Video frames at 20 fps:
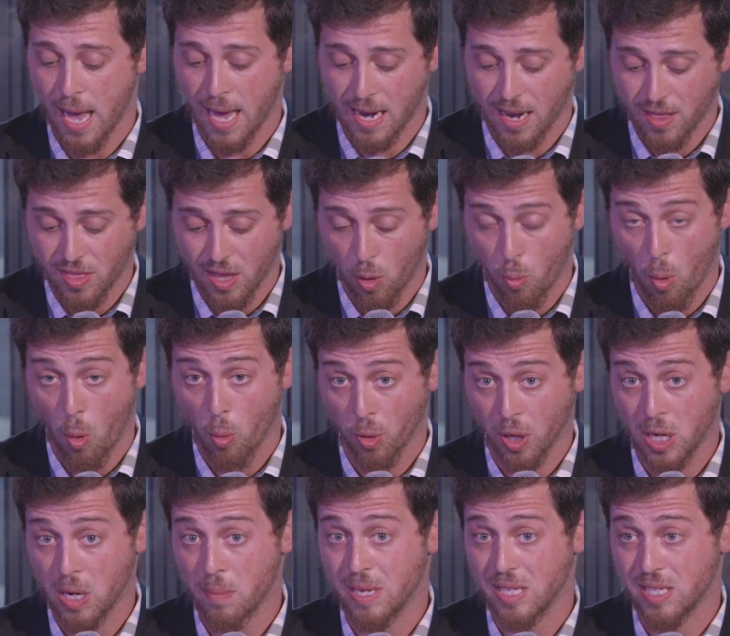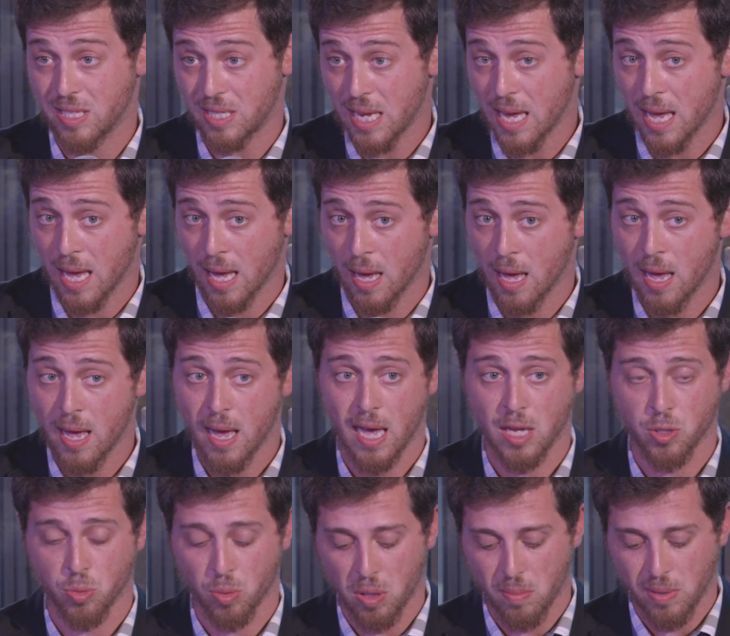And I think what we're going to be seeing
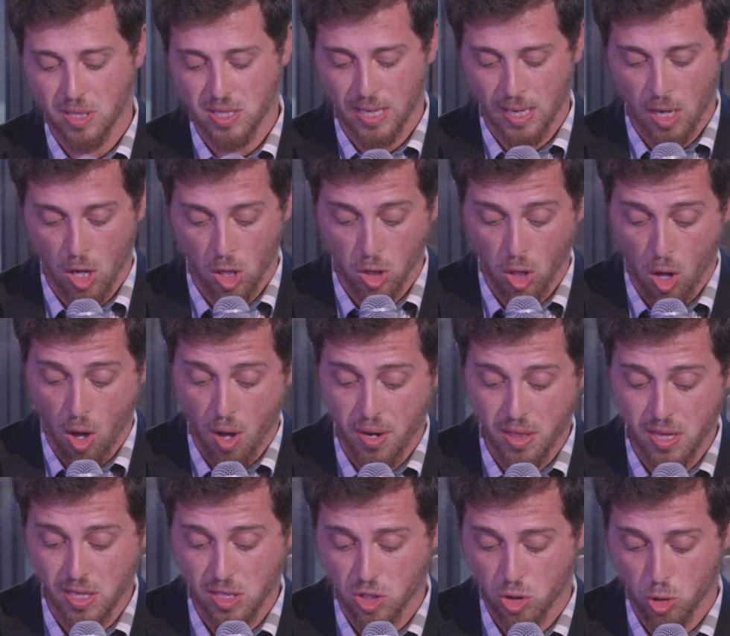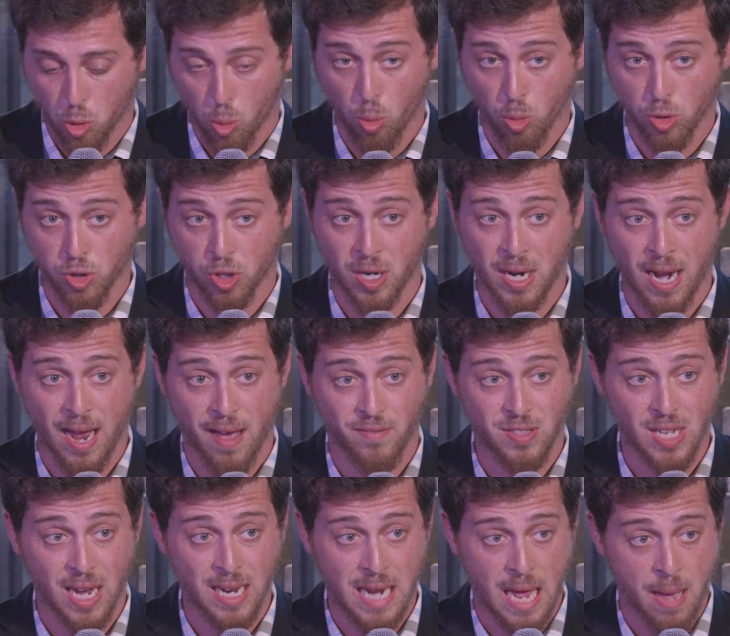is a lot of these tools are going to
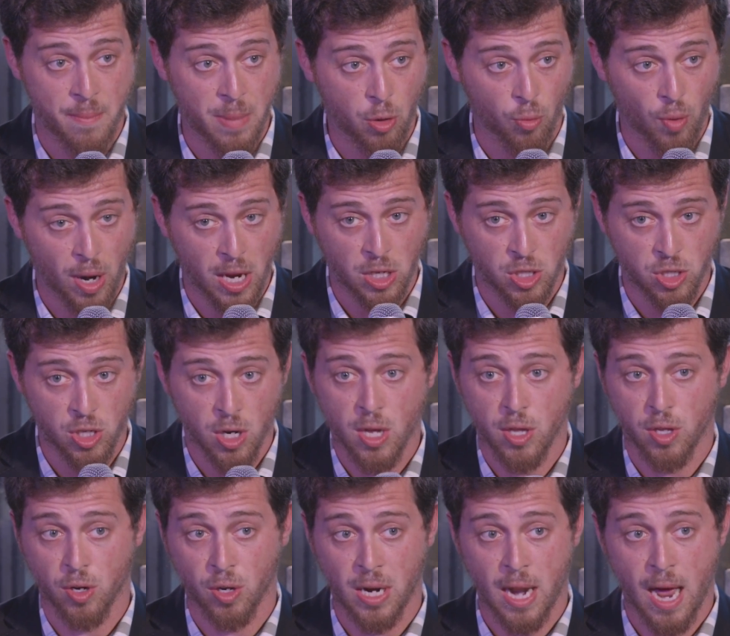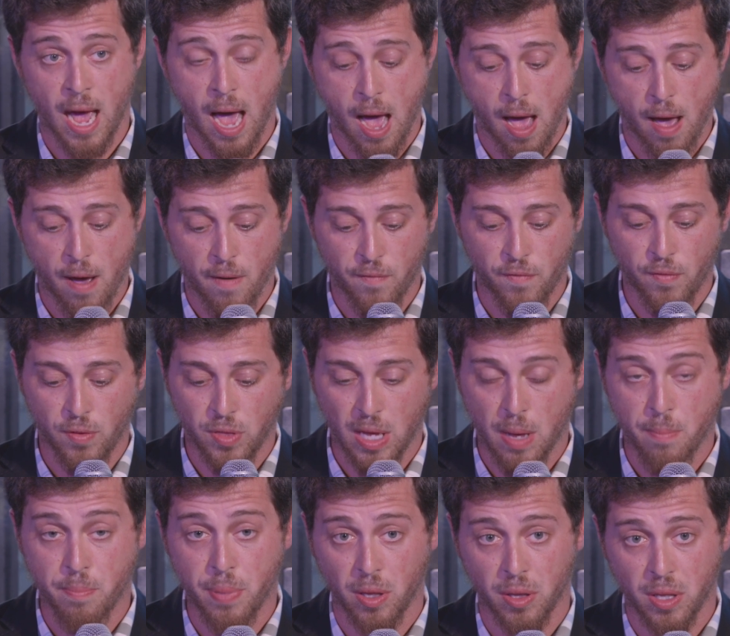have dynamic range. They're going to have
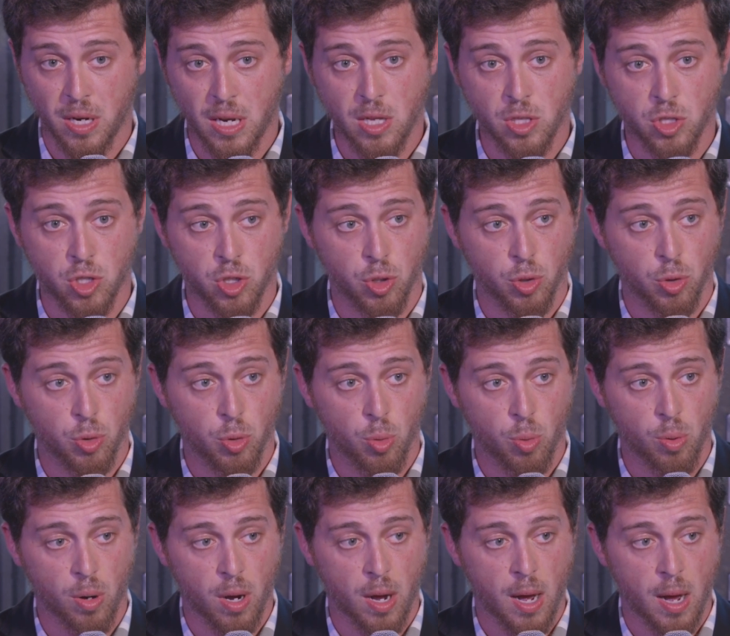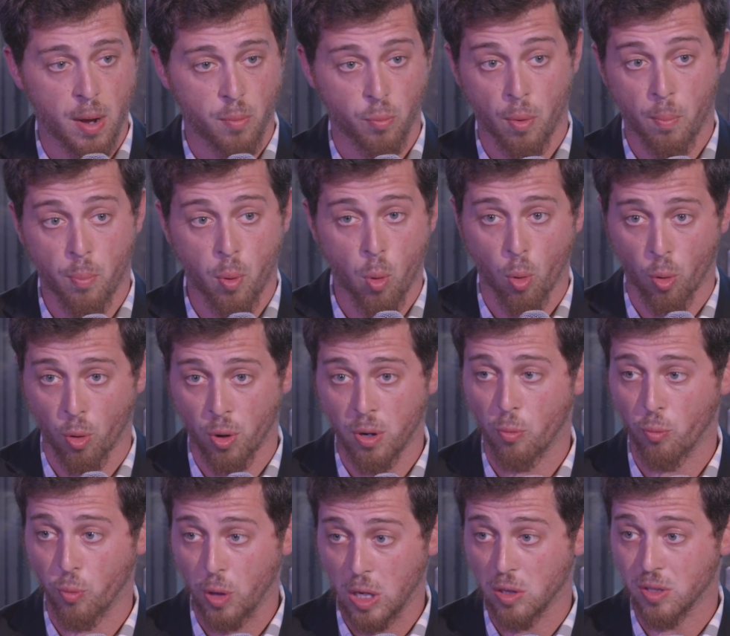the ability to
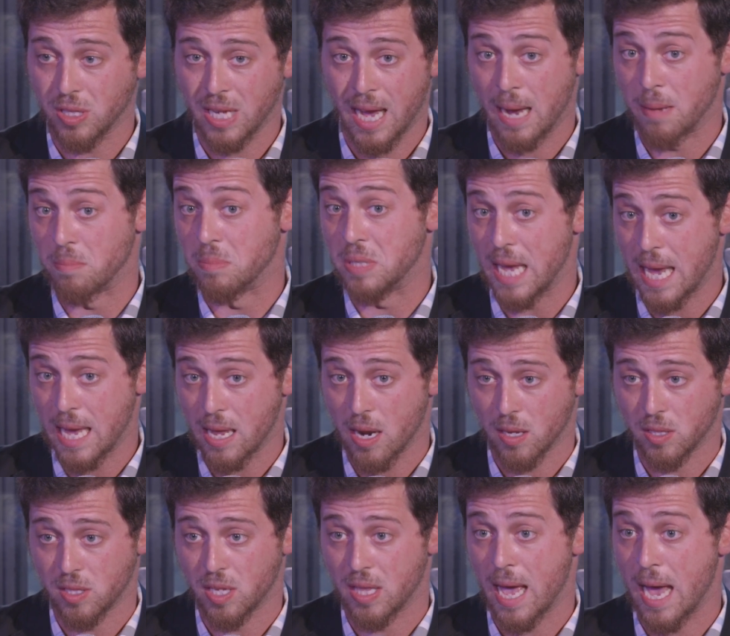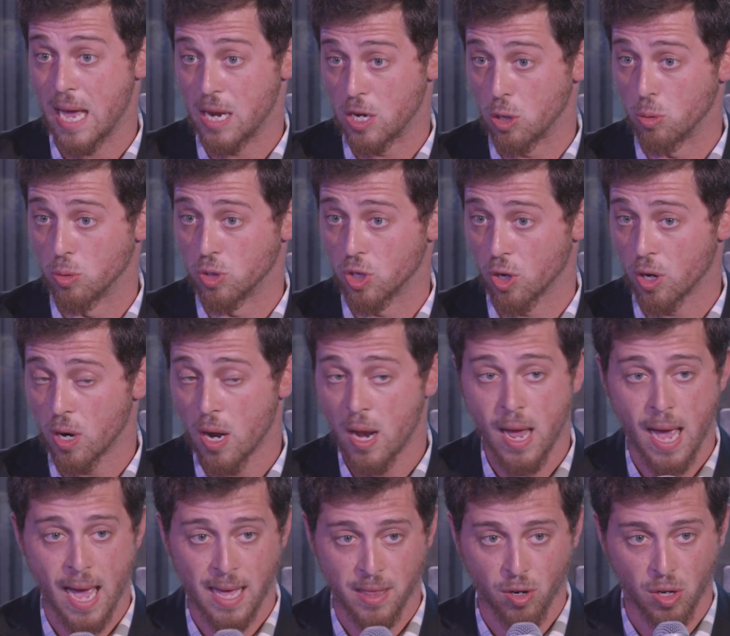report real-time data to the end user,
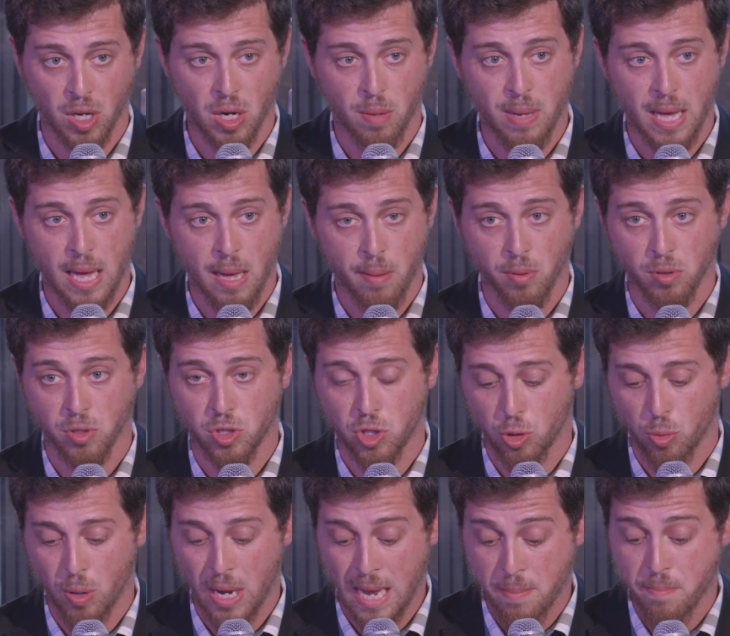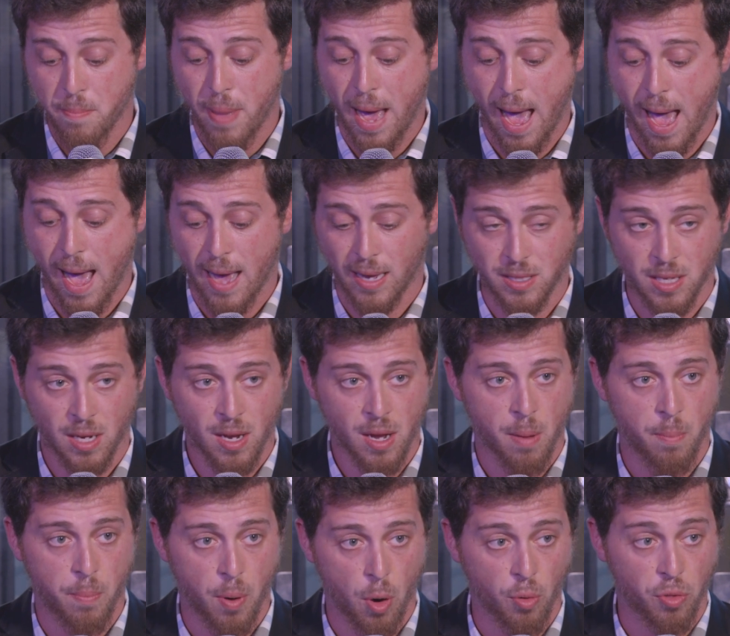and they're going to be able to impact
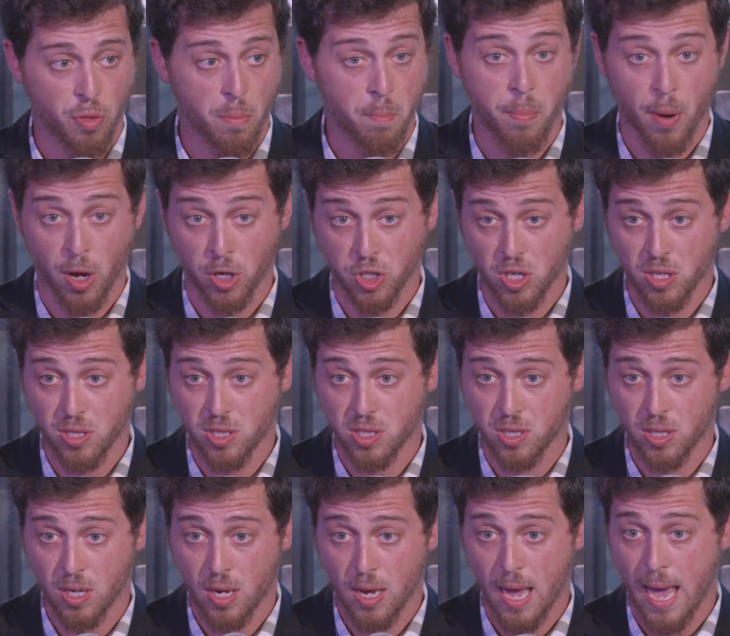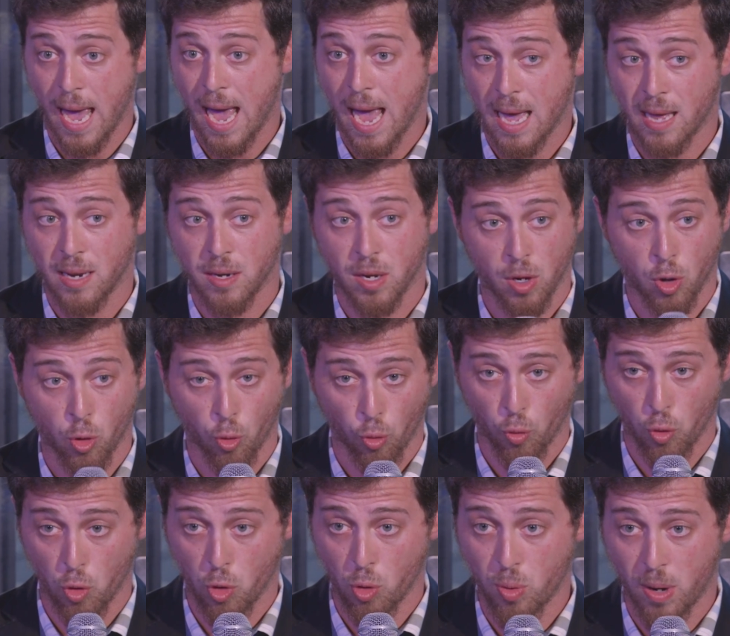both budgets and
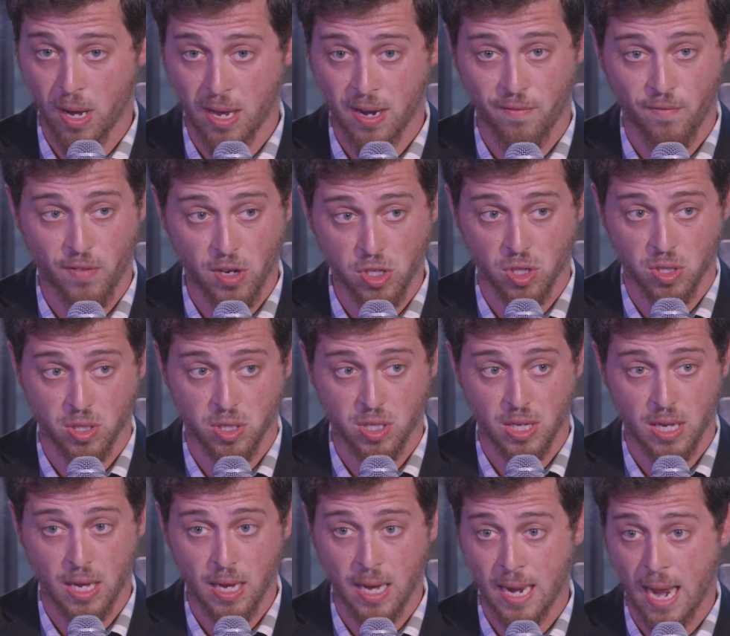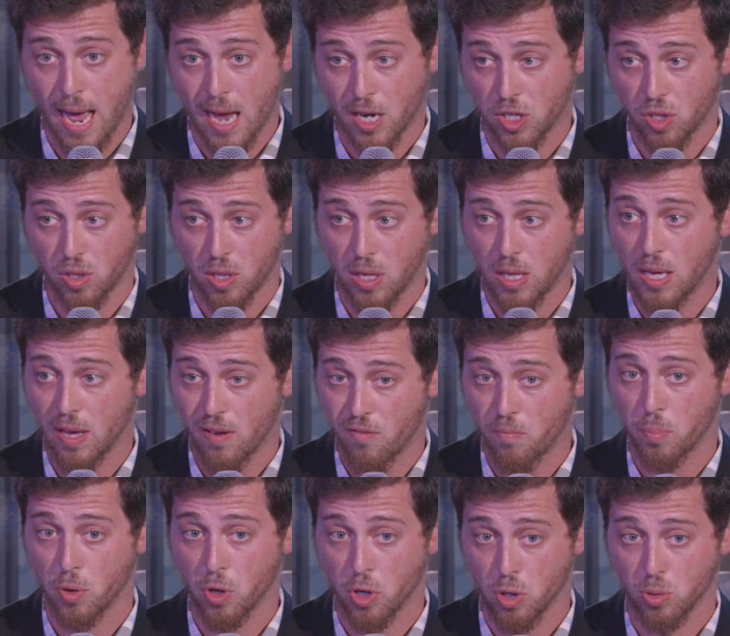crew and efficiency, and actually
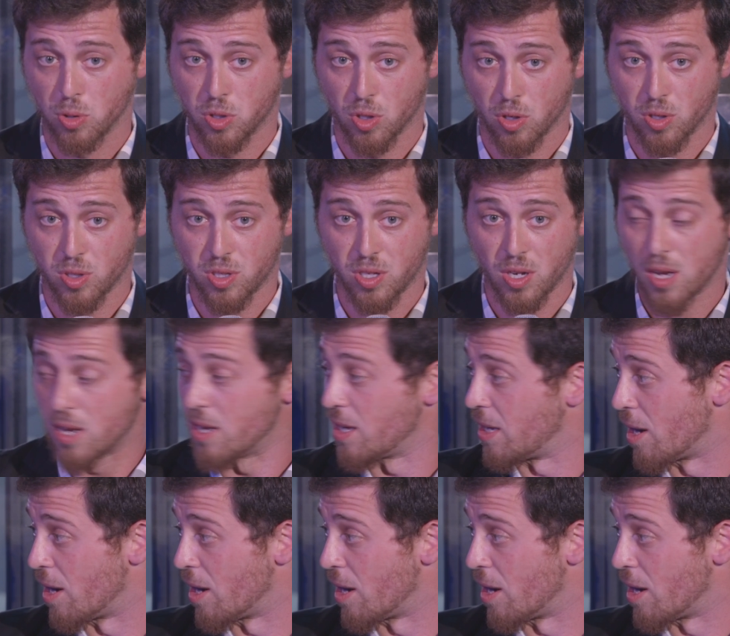give producers,